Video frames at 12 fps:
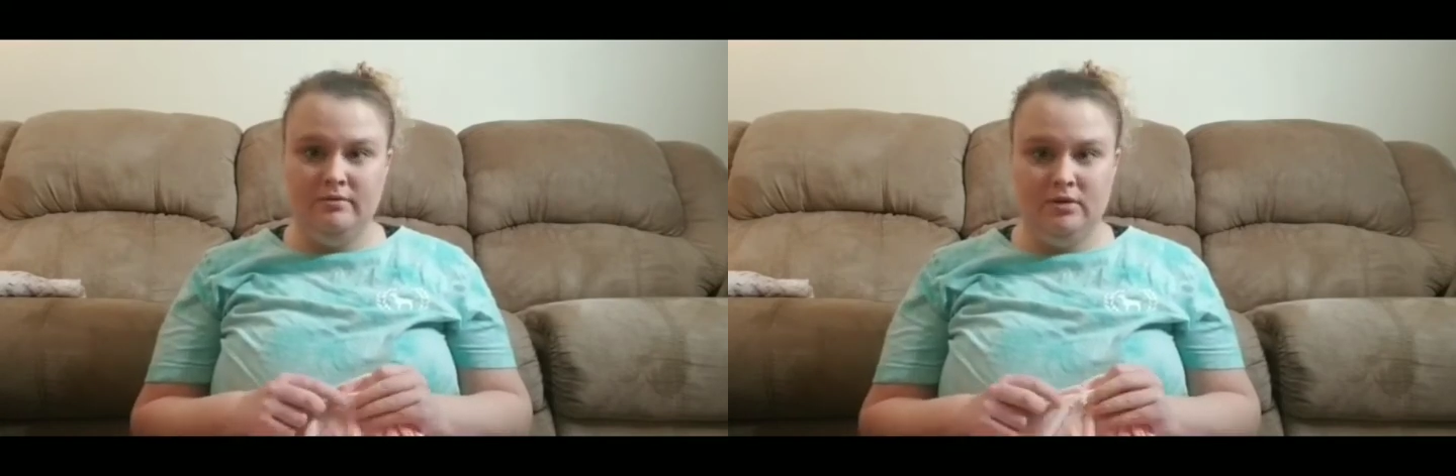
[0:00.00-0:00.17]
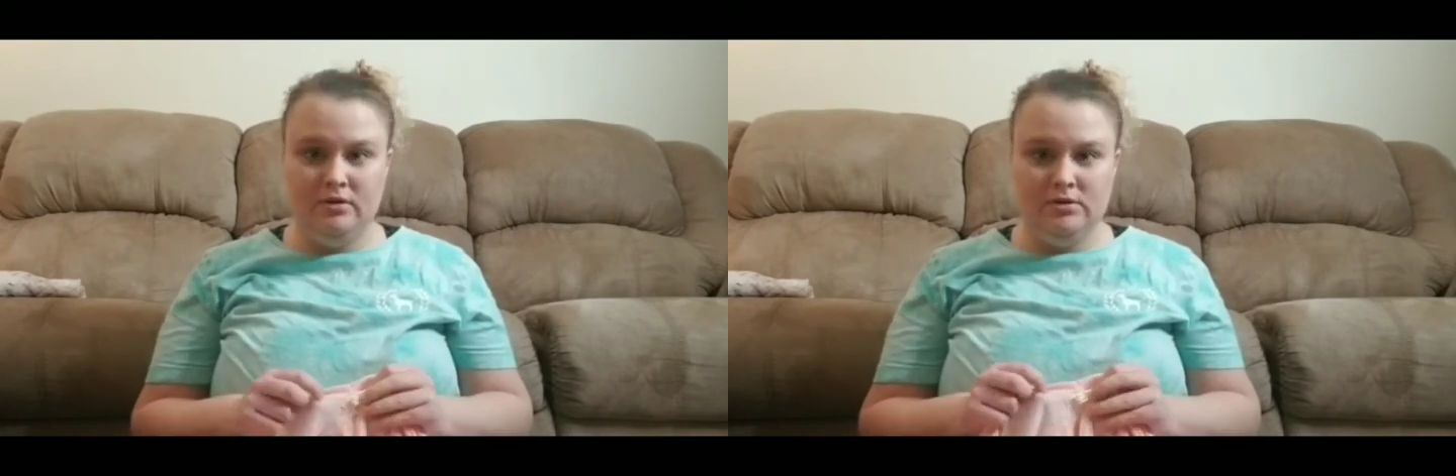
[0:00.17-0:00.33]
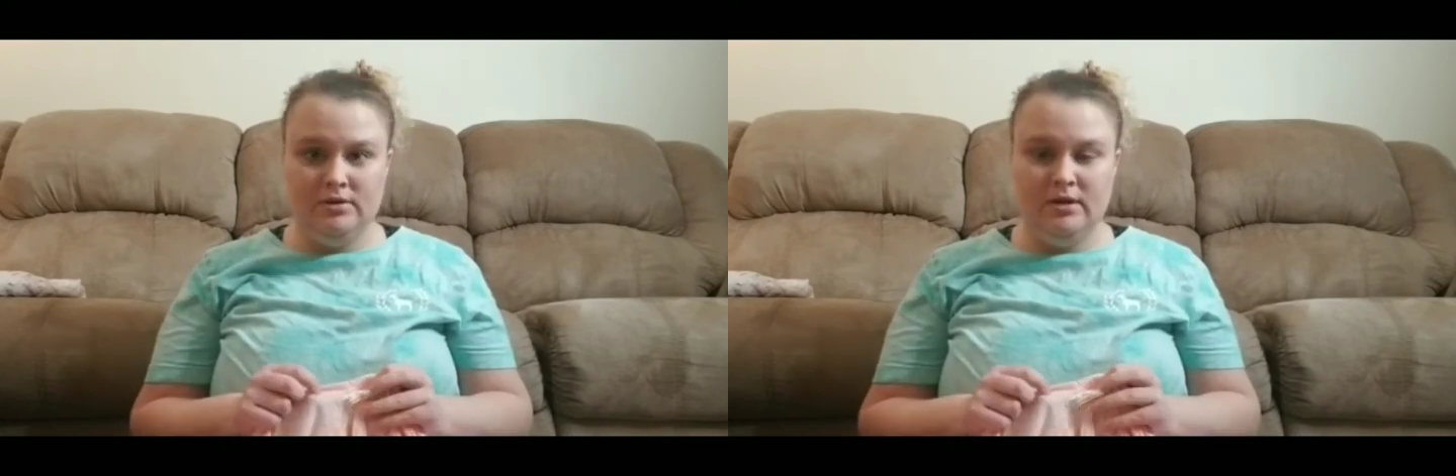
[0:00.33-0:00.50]

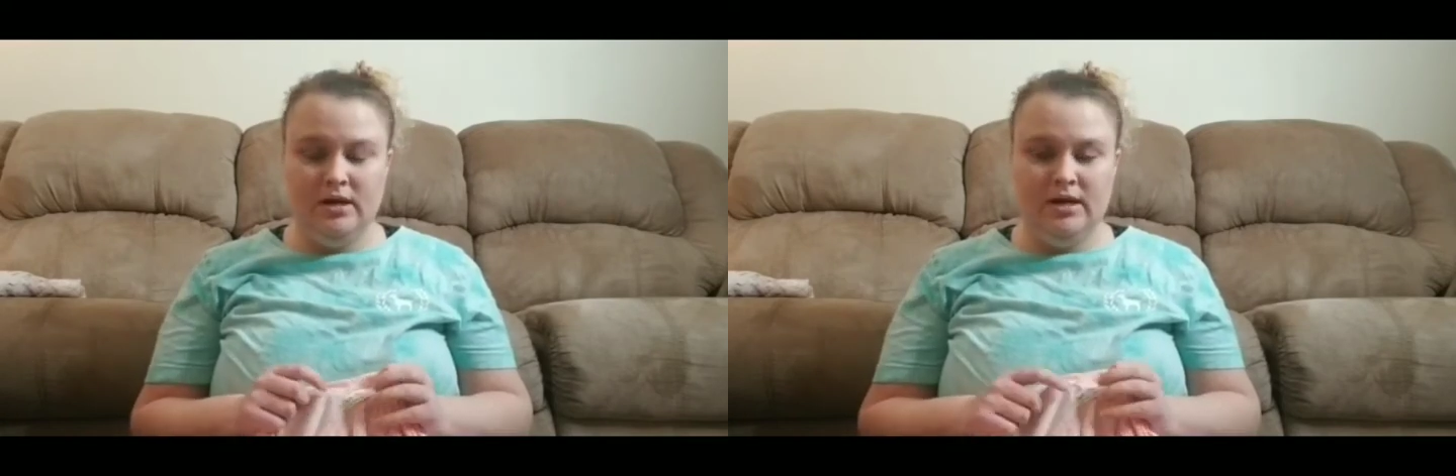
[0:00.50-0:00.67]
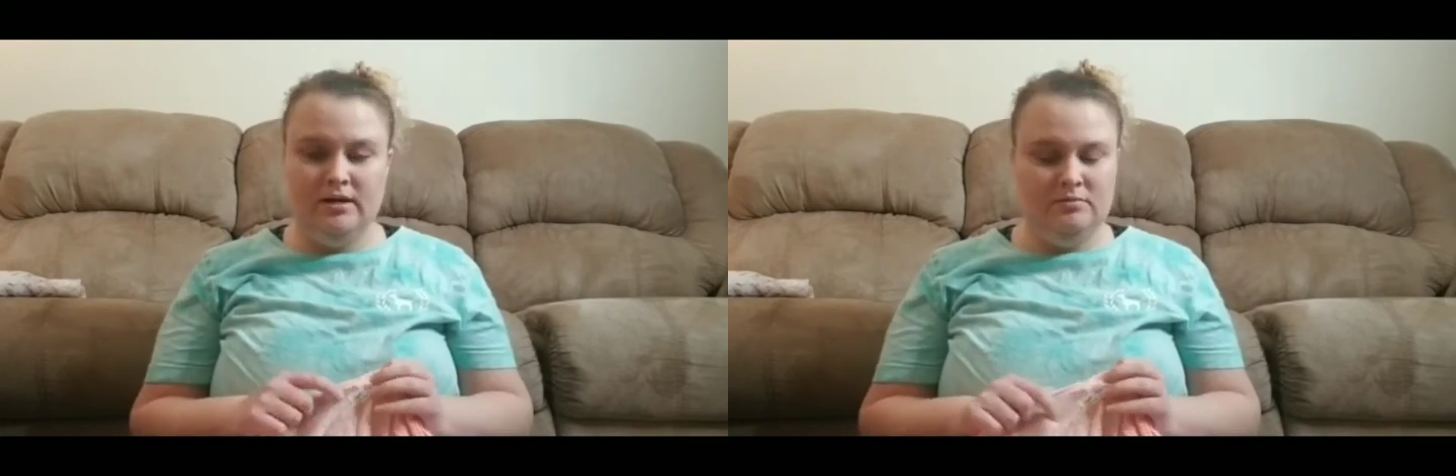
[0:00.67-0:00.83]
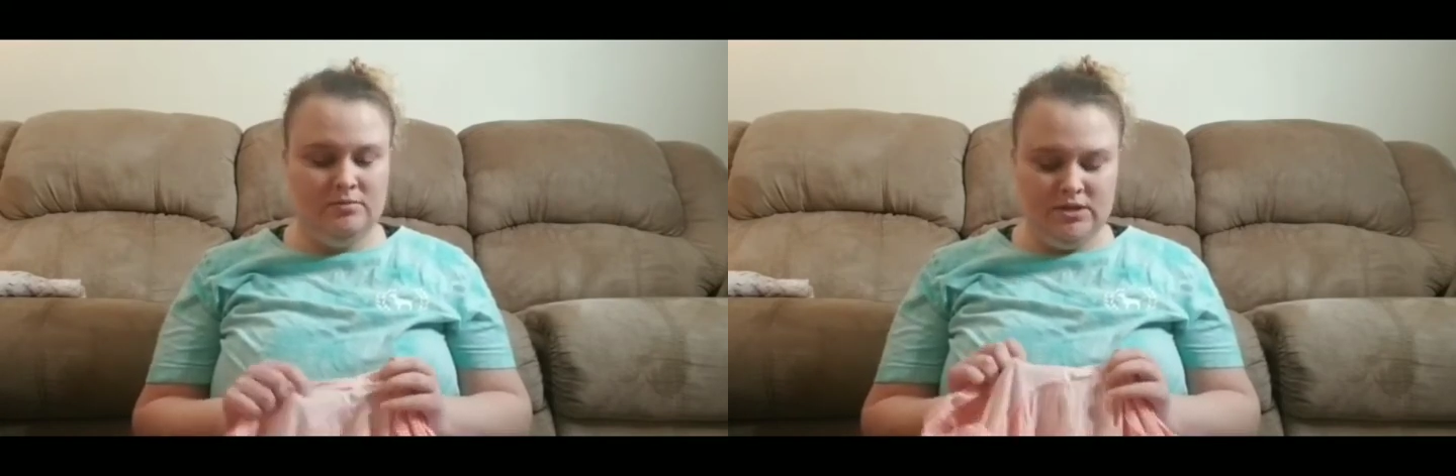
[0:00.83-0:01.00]
photos of the
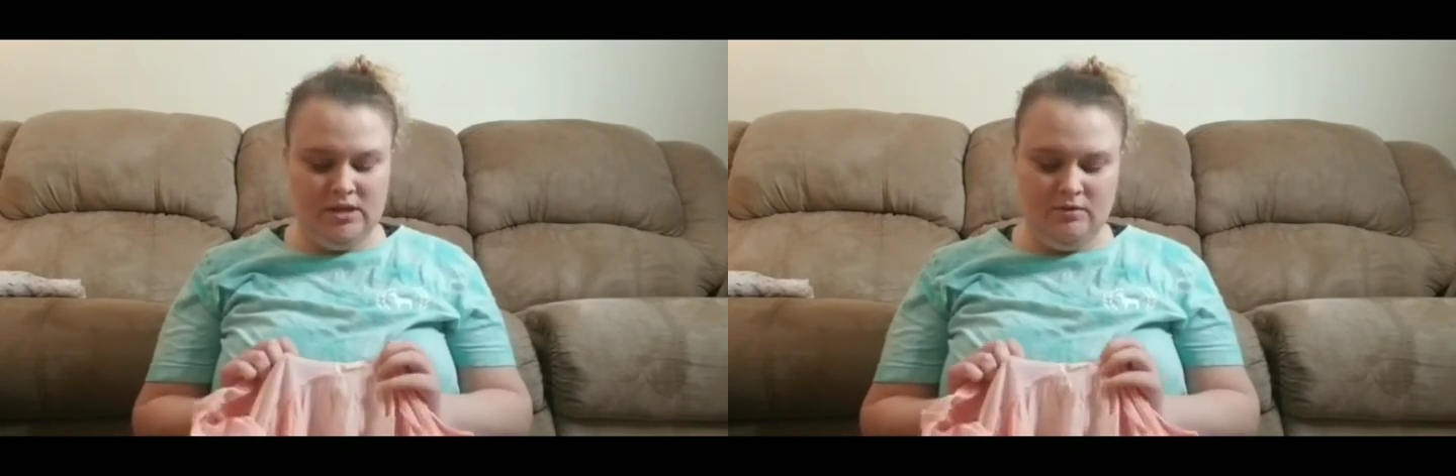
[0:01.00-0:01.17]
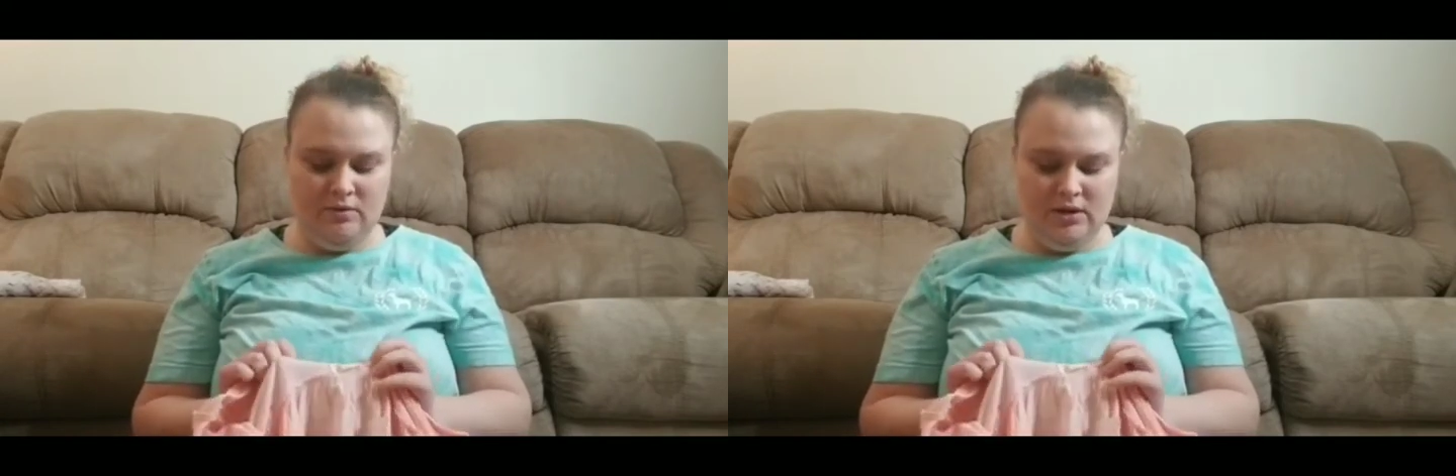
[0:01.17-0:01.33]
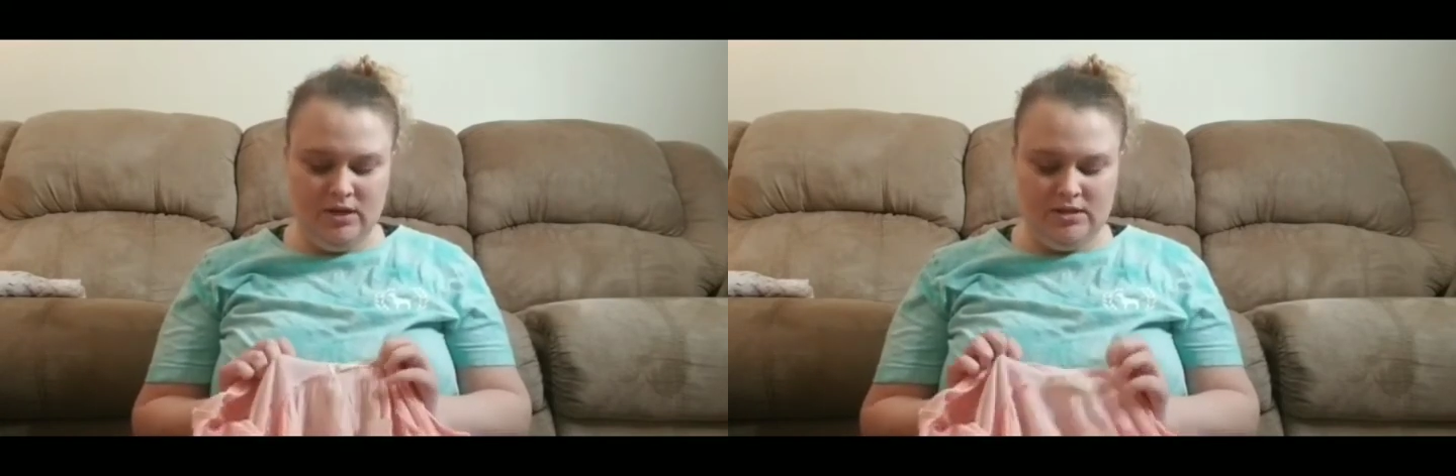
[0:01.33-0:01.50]
items and I
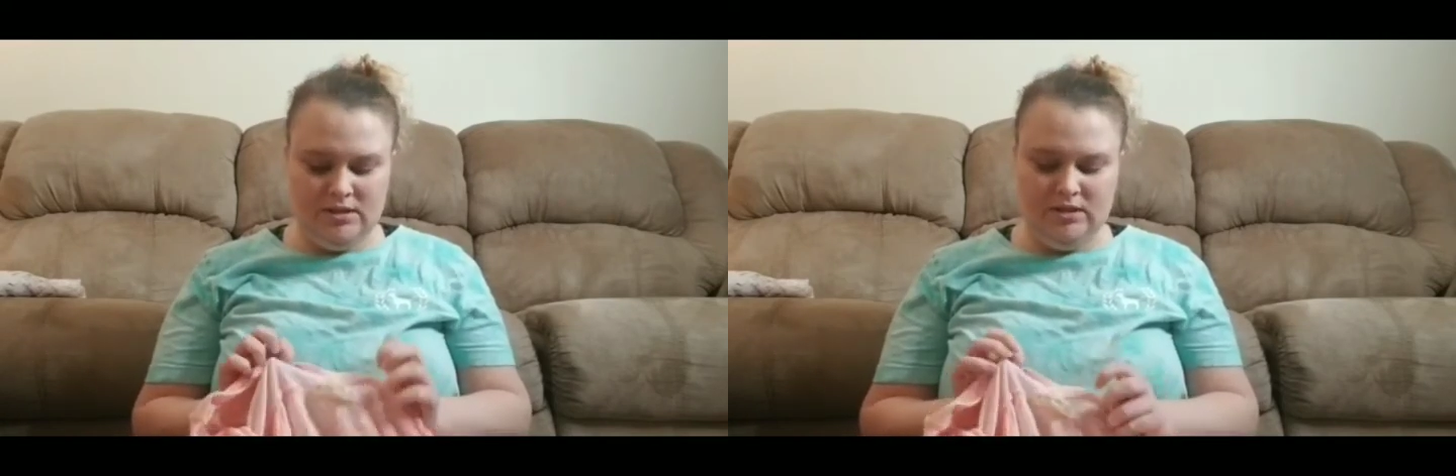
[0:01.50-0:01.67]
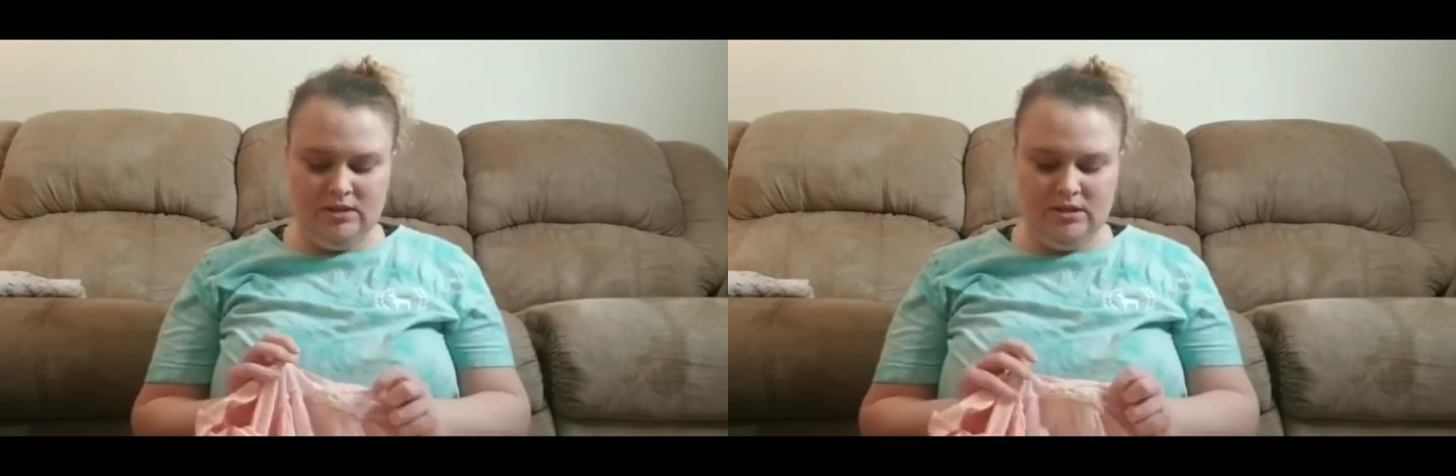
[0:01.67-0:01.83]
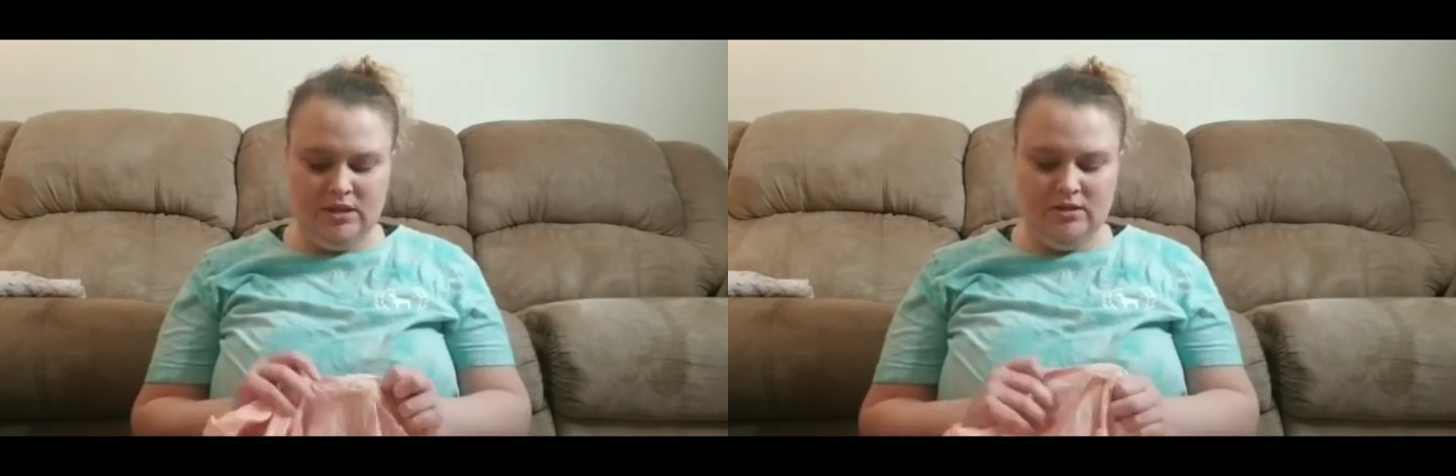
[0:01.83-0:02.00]
realized
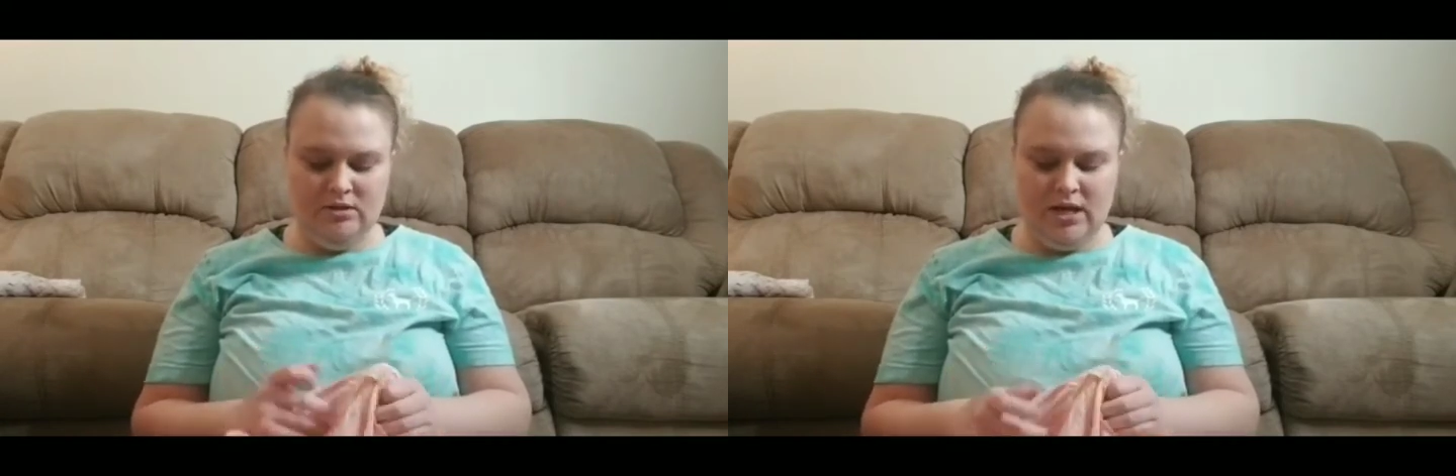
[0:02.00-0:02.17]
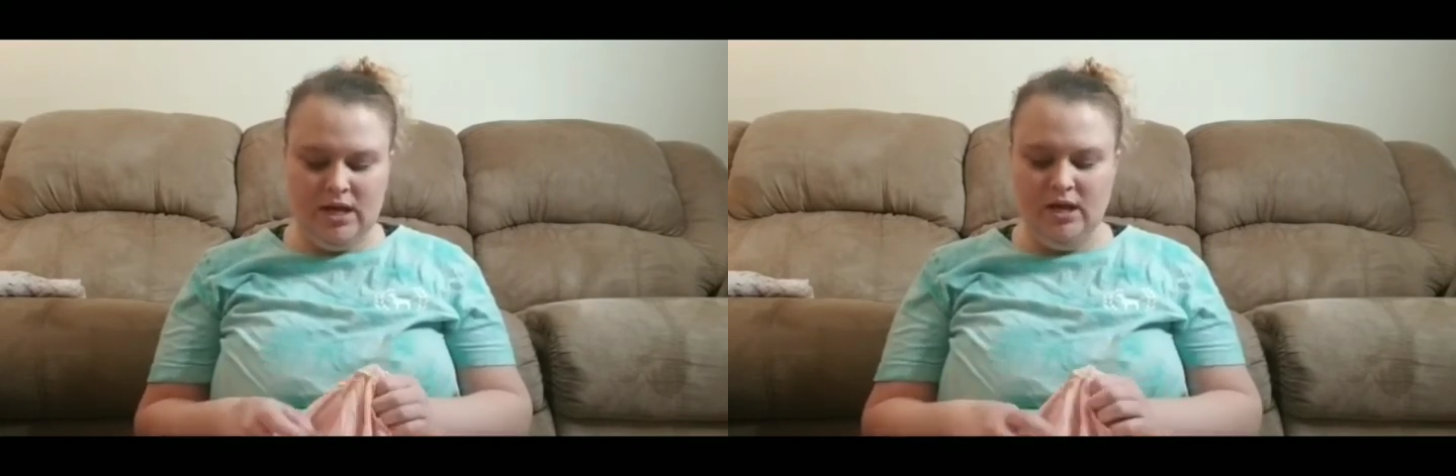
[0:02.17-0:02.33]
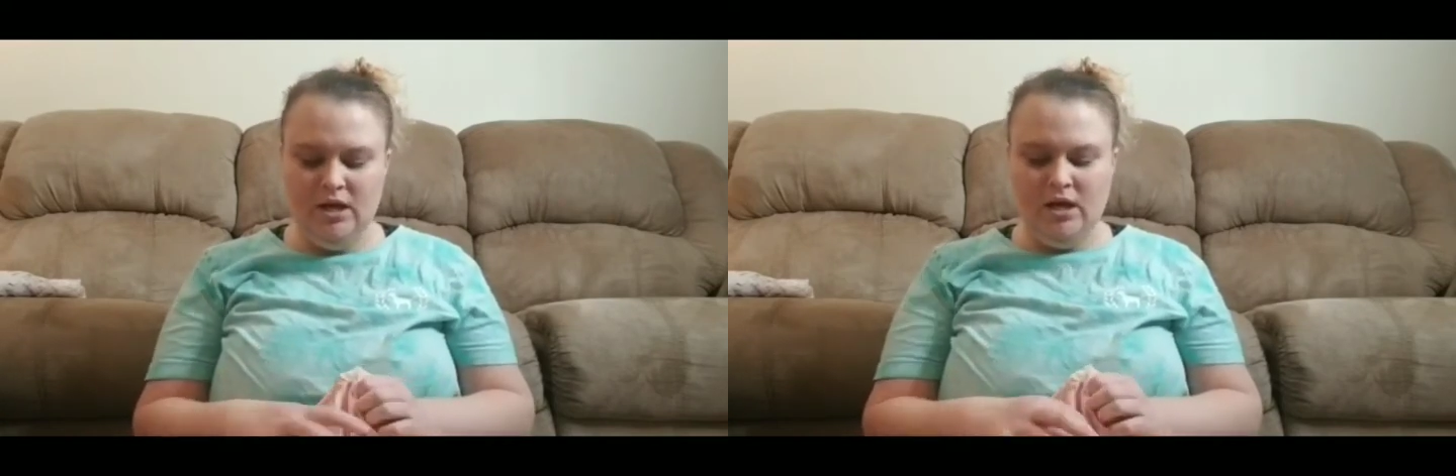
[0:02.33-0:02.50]
this the other day.